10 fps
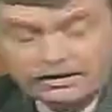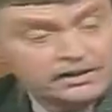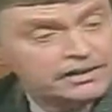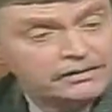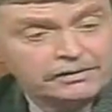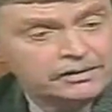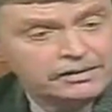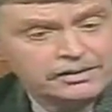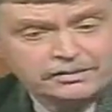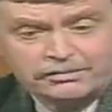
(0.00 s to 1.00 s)
extent that
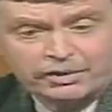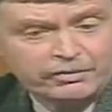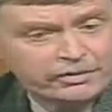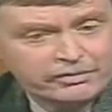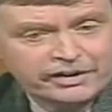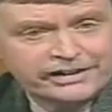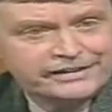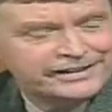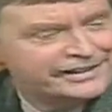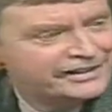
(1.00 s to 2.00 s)
both the brain
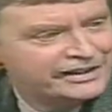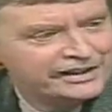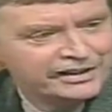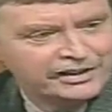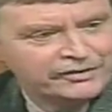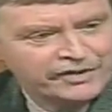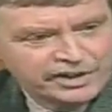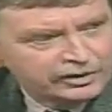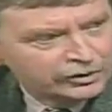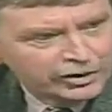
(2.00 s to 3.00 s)
and the kidney are
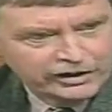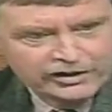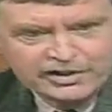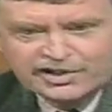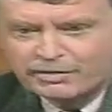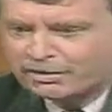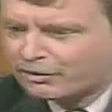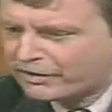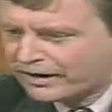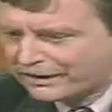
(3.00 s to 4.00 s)
physical organs, they
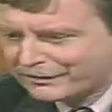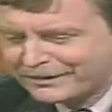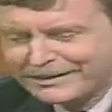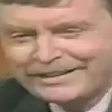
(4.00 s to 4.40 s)
both have